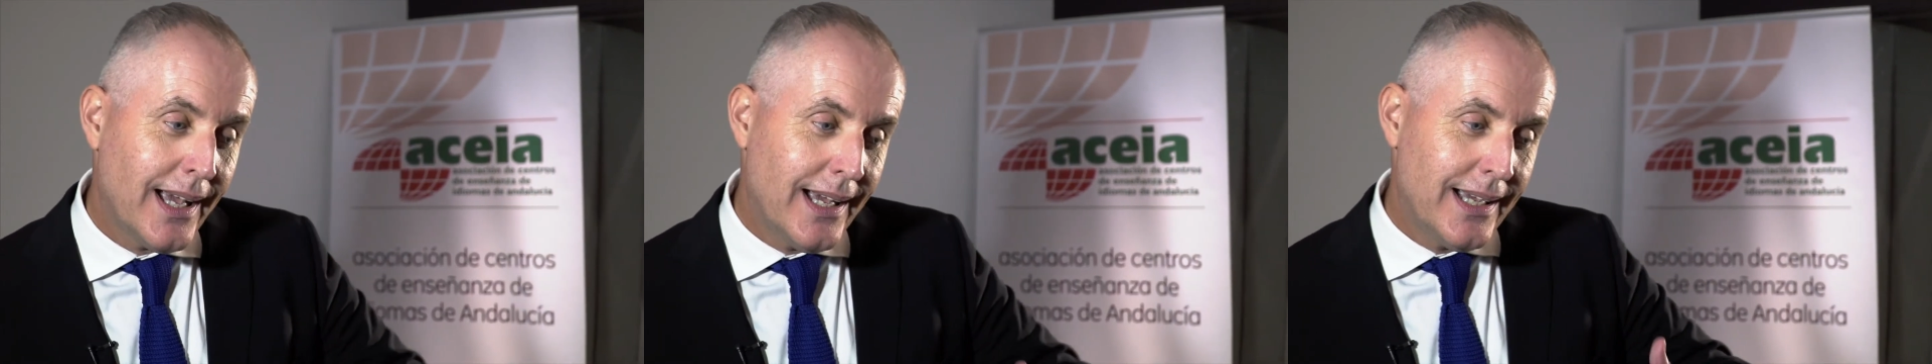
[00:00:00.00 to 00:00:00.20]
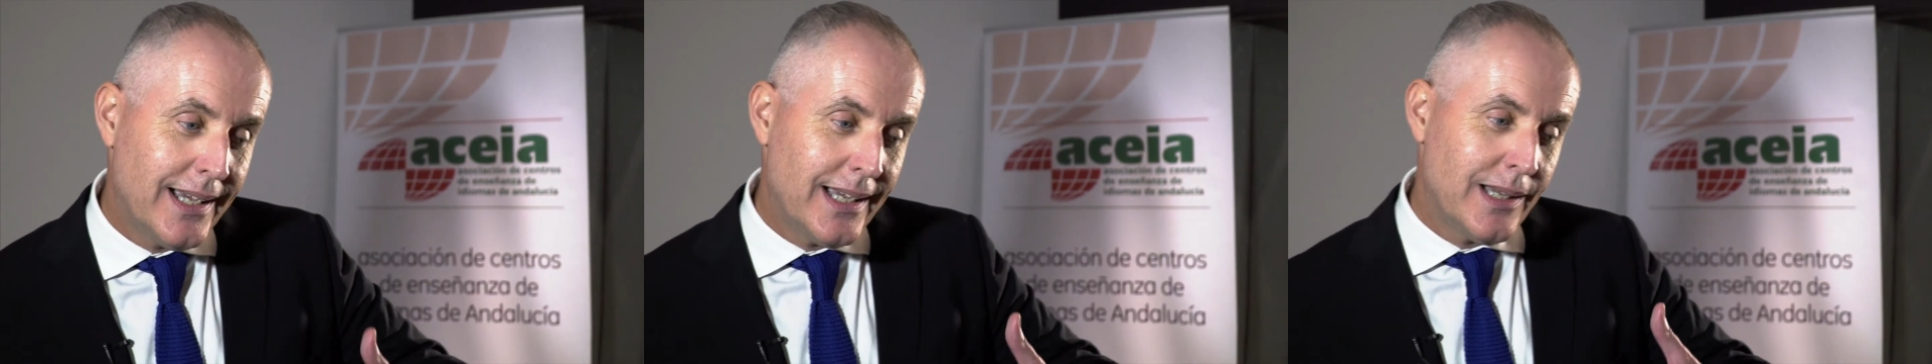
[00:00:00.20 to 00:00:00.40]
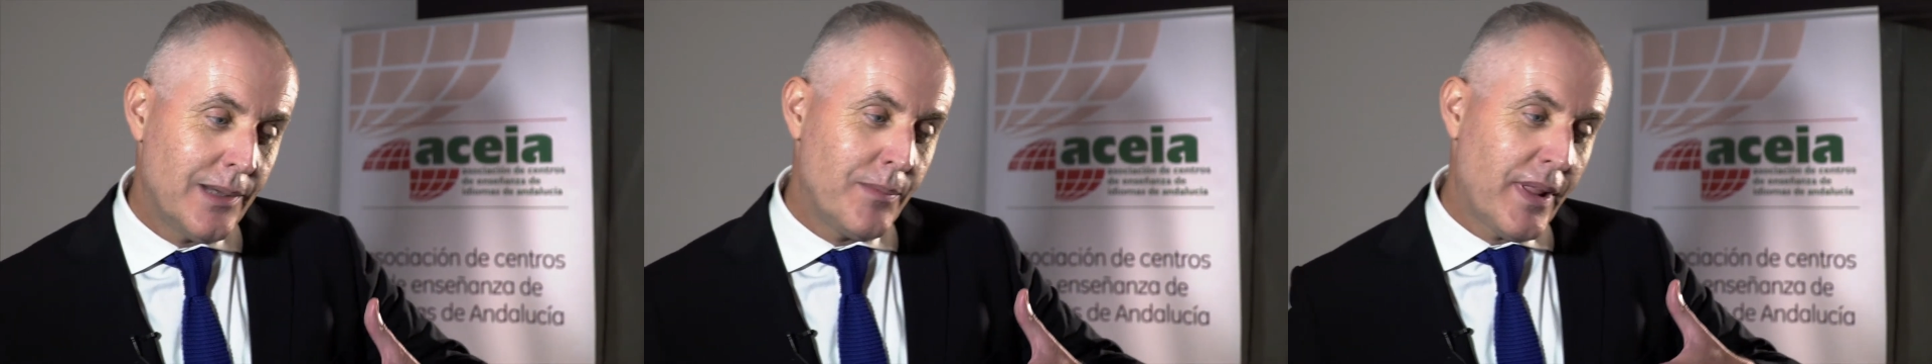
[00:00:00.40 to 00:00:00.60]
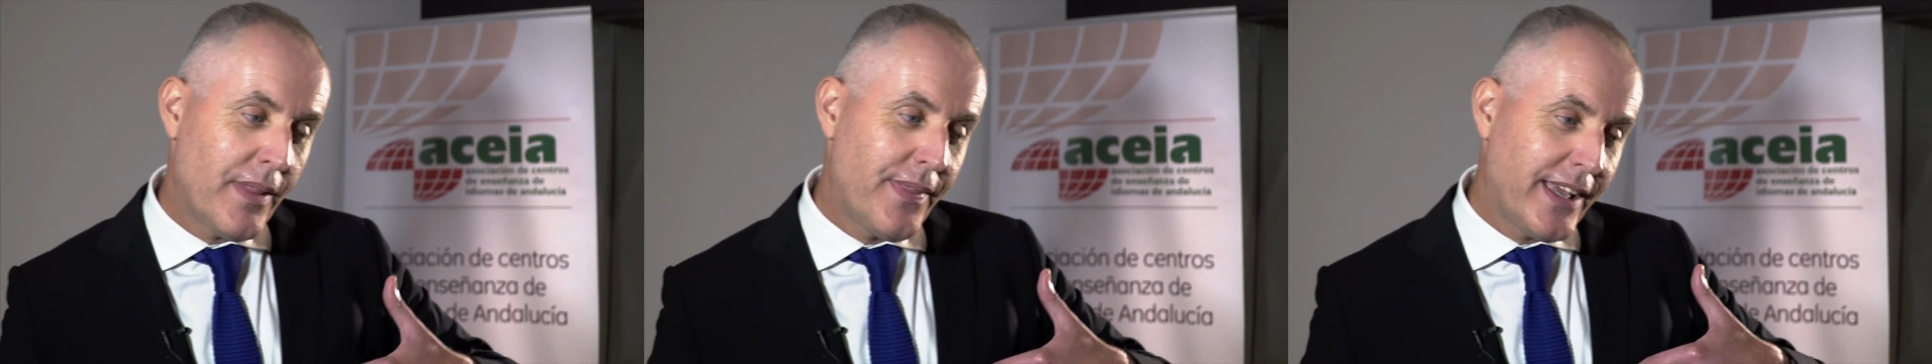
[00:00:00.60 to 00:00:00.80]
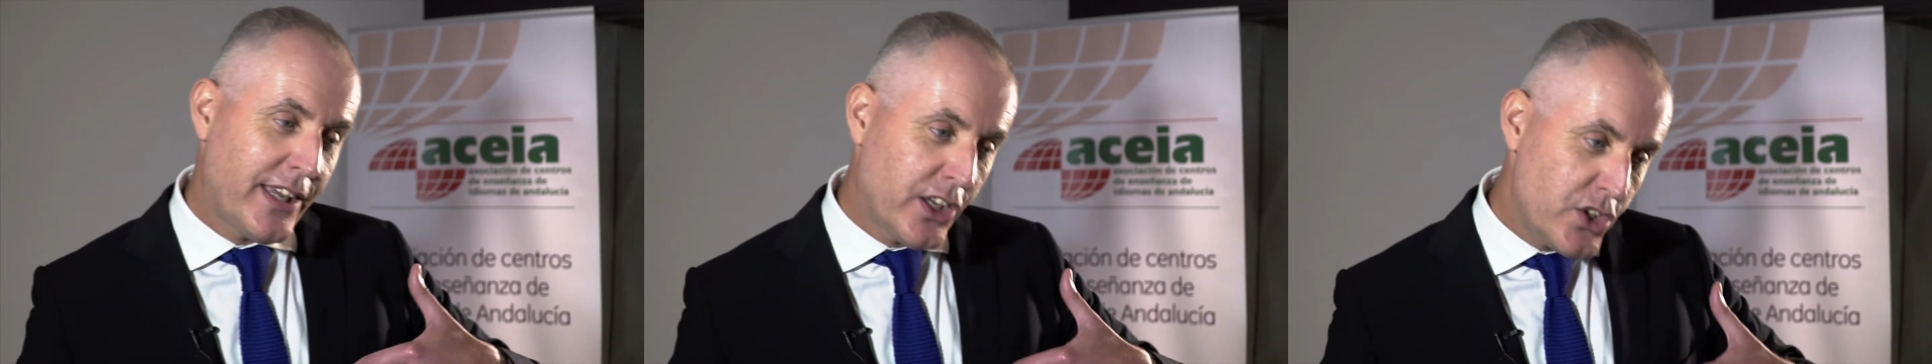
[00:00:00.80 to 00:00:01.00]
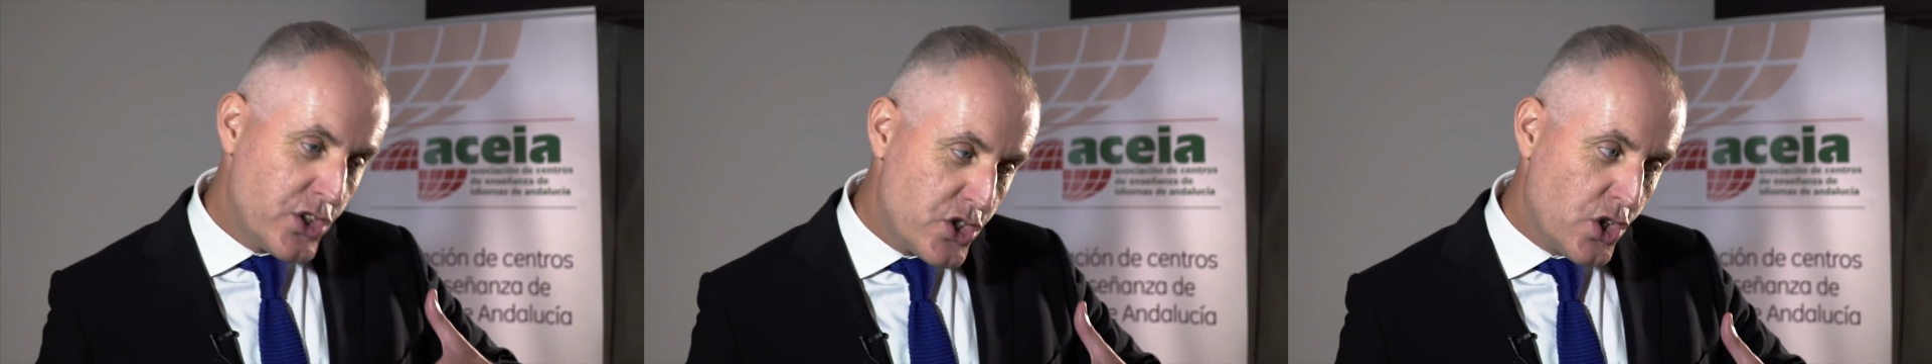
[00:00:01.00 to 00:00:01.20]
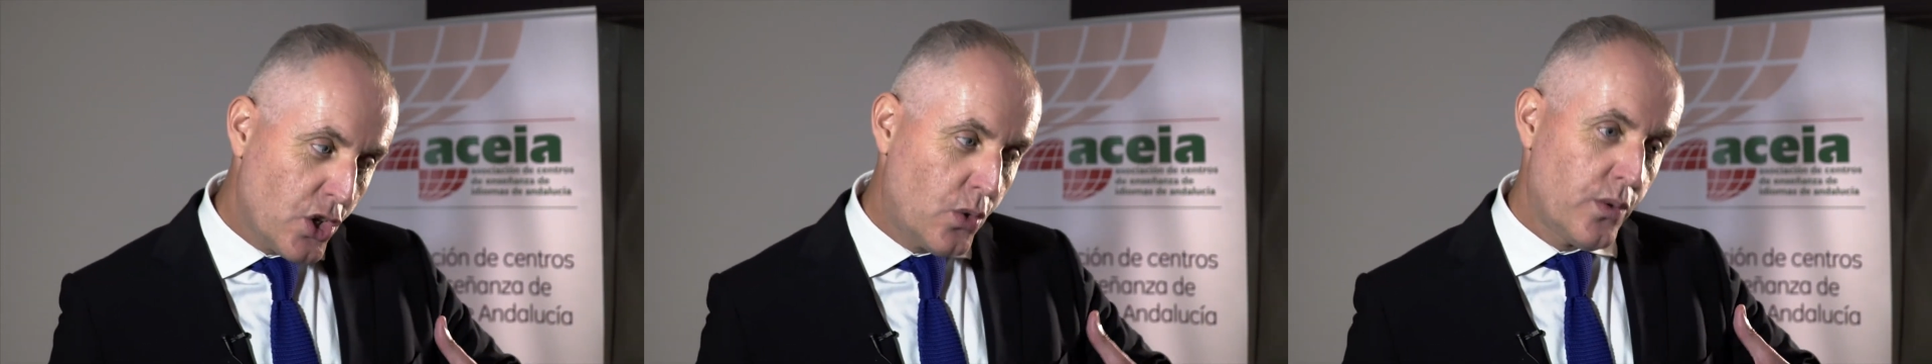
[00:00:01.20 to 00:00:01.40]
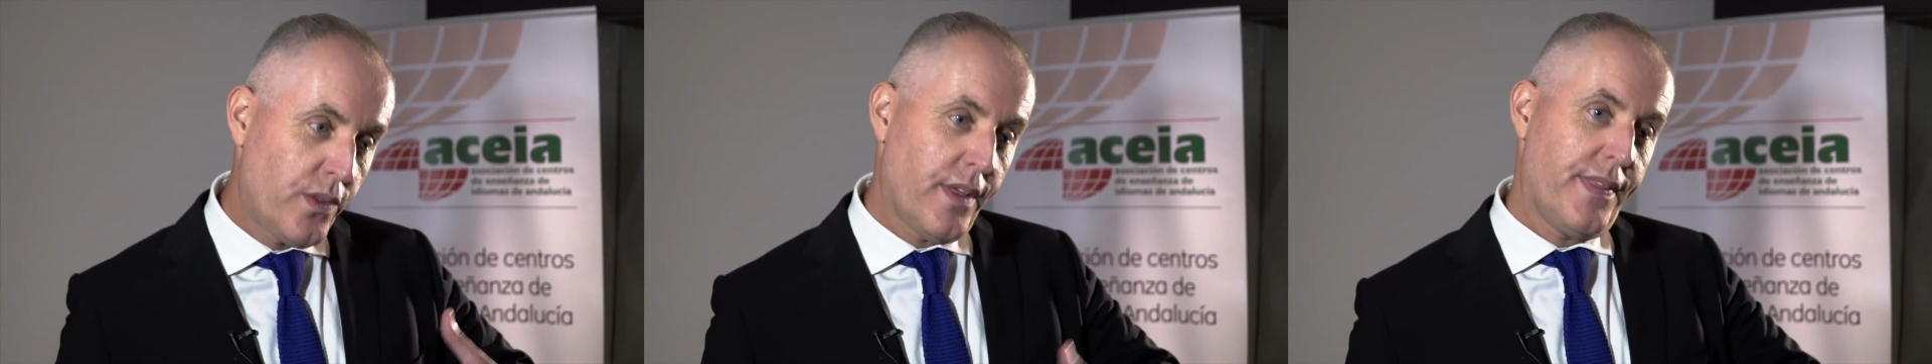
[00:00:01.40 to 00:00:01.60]
they can
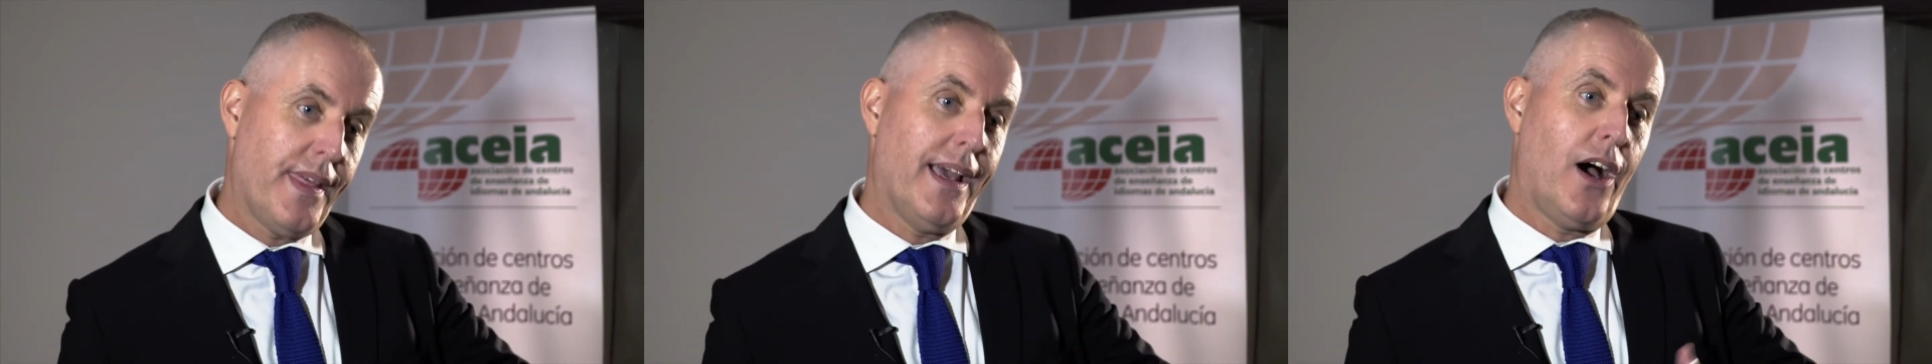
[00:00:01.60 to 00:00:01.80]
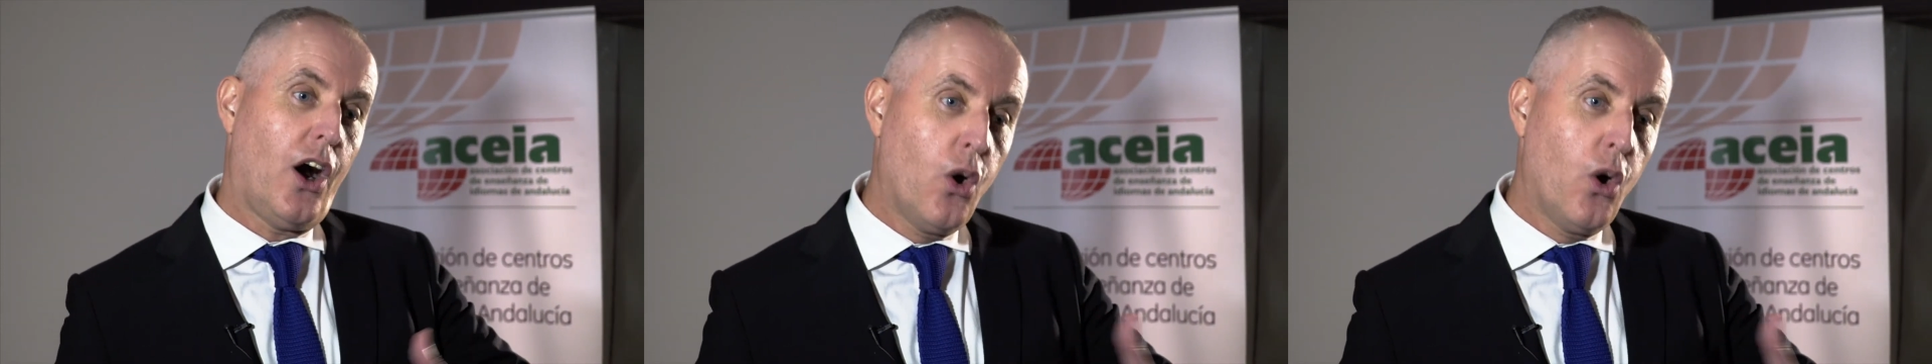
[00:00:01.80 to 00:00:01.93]
show that they're